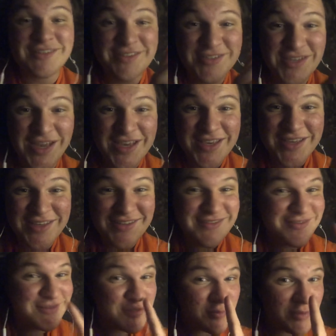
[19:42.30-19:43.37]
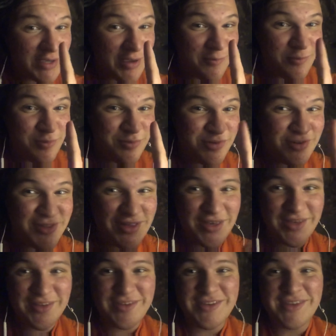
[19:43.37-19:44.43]
Psych, we got one more thing.
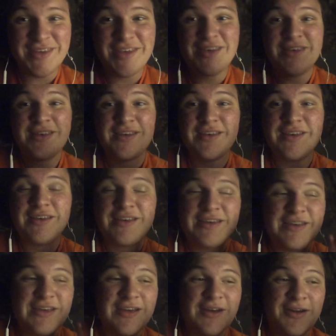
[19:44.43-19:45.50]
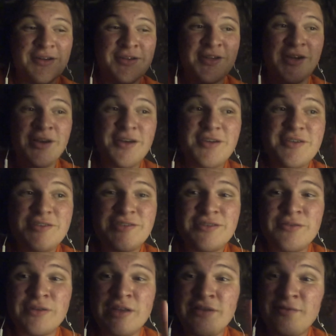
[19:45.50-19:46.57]
On August
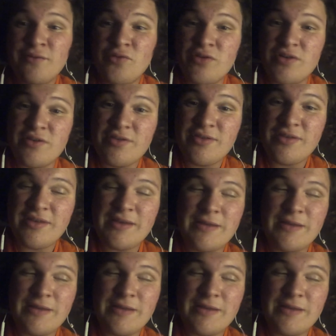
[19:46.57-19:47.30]
24th,